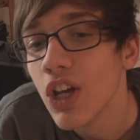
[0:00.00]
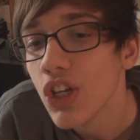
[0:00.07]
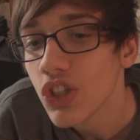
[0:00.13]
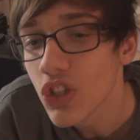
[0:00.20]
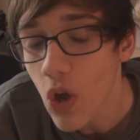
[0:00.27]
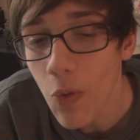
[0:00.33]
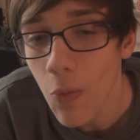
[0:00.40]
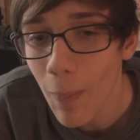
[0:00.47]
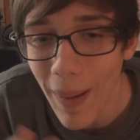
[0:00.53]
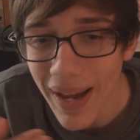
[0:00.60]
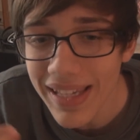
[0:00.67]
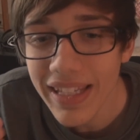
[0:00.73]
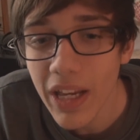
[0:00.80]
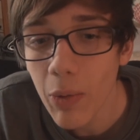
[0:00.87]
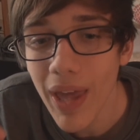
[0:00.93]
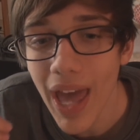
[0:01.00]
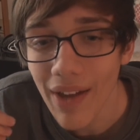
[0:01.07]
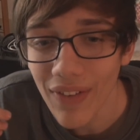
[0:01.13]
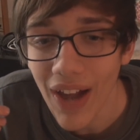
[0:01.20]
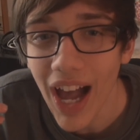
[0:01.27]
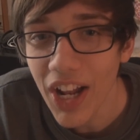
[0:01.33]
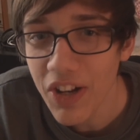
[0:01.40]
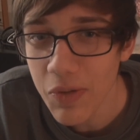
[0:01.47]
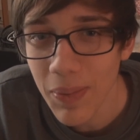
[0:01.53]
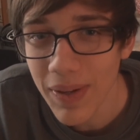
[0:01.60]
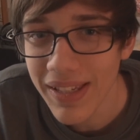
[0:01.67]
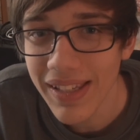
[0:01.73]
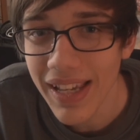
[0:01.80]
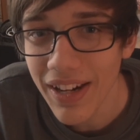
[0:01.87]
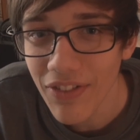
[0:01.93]
So basically we have a
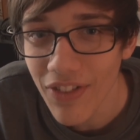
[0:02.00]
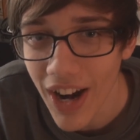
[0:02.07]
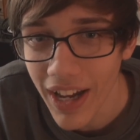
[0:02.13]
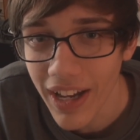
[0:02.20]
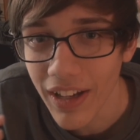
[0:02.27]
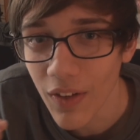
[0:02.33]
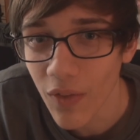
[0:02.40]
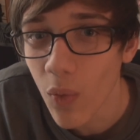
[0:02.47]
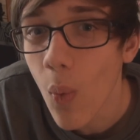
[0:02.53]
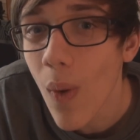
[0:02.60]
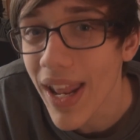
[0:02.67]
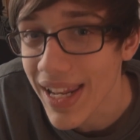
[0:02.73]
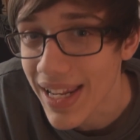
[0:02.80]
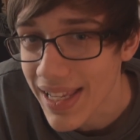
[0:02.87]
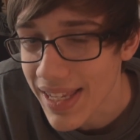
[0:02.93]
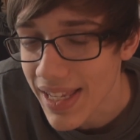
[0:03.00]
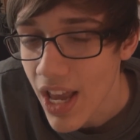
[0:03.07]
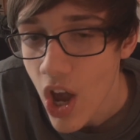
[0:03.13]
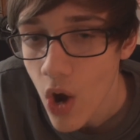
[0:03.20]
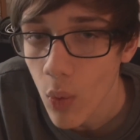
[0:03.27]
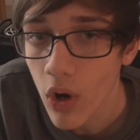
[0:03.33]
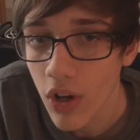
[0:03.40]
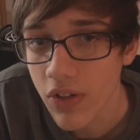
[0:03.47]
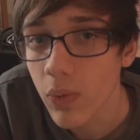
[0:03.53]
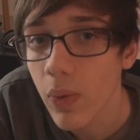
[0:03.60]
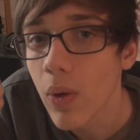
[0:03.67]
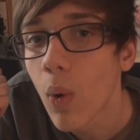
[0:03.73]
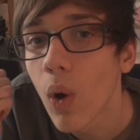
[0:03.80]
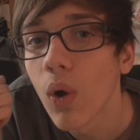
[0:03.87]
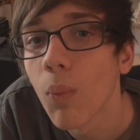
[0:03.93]
100% record of wins because
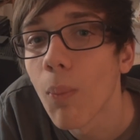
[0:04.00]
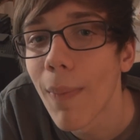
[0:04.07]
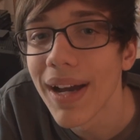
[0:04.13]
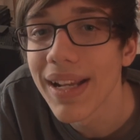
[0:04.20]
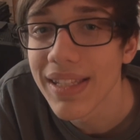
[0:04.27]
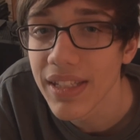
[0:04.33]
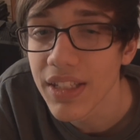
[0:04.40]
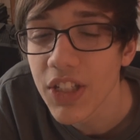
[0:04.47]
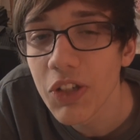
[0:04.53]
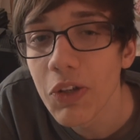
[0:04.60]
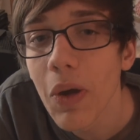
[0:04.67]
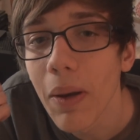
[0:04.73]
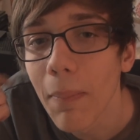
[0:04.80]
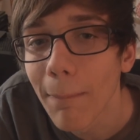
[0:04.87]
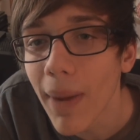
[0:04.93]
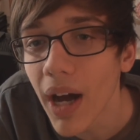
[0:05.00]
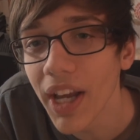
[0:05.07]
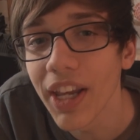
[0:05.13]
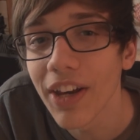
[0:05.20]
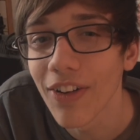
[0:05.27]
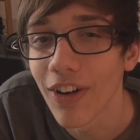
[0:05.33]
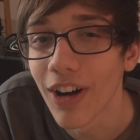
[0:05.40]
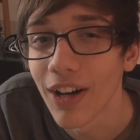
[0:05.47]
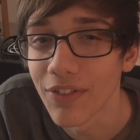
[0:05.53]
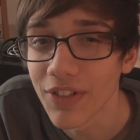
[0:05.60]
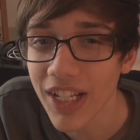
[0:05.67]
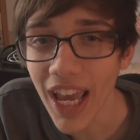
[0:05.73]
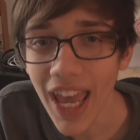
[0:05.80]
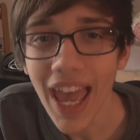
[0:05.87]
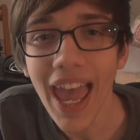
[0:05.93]
we won Mine Z2 and
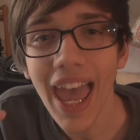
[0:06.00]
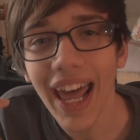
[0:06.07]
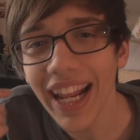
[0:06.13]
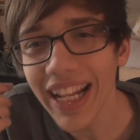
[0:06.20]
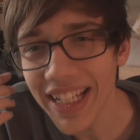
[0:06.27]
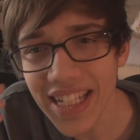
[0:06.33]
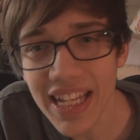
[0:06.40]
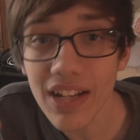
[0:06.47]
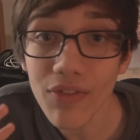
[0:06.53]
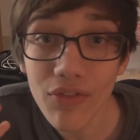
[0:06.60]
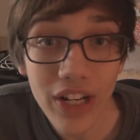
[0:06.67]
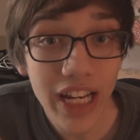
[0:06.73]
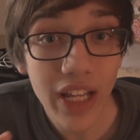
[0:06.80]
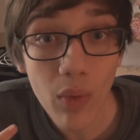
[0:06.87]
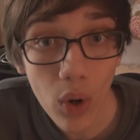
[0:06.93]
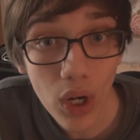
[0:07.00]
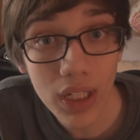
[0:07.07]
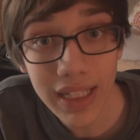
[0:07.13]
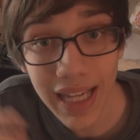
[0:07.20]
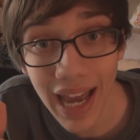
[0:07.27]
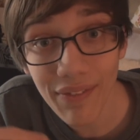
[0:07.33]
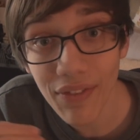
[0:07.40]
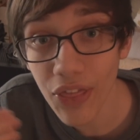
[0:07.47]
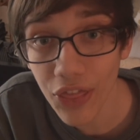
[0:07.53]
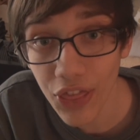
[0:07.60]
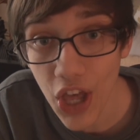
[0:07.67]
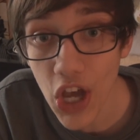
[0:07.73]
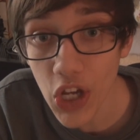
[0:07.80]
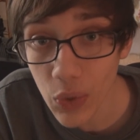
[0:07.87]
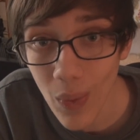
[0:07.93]
Minecraft. And I didn't really want to have a
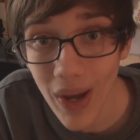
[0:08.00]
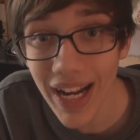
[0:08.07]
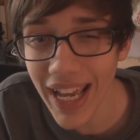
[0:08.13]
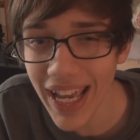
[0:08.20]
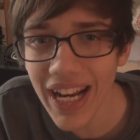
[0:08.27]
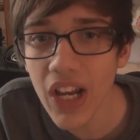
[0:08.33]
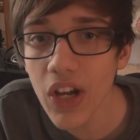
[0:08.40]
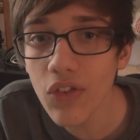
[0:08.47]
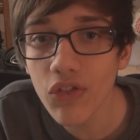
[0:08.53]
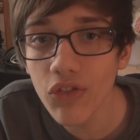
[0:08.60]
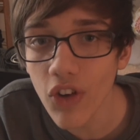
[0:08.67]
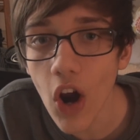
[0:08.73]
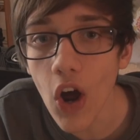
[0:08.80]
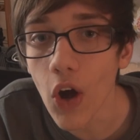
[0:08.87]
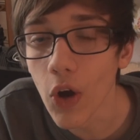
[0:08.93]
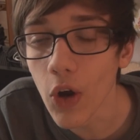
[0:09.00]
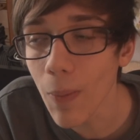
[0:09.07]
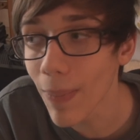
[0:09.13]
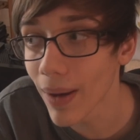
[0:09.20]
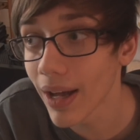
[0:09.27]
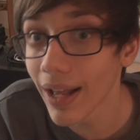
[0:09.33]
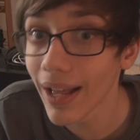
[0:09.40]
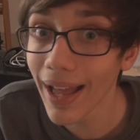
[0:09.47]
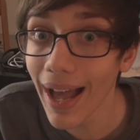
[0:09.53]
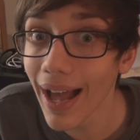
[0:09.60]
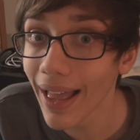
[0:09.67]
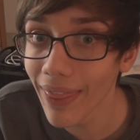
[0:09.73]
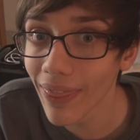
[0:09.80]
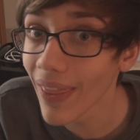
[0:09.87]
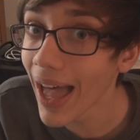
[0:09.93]
third win in a row, but
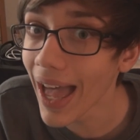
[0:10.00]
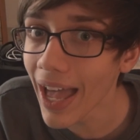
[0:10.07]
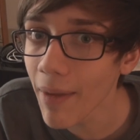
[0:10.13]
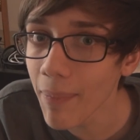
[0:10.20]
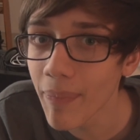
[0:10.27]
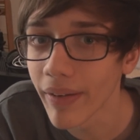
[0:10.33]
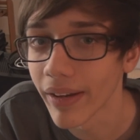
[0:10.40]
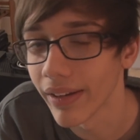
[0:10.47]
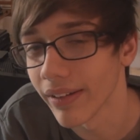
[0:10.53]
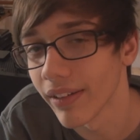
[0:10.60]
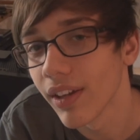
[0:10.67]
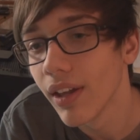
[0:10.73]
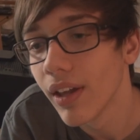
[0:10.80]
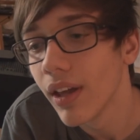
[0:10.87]
that happened.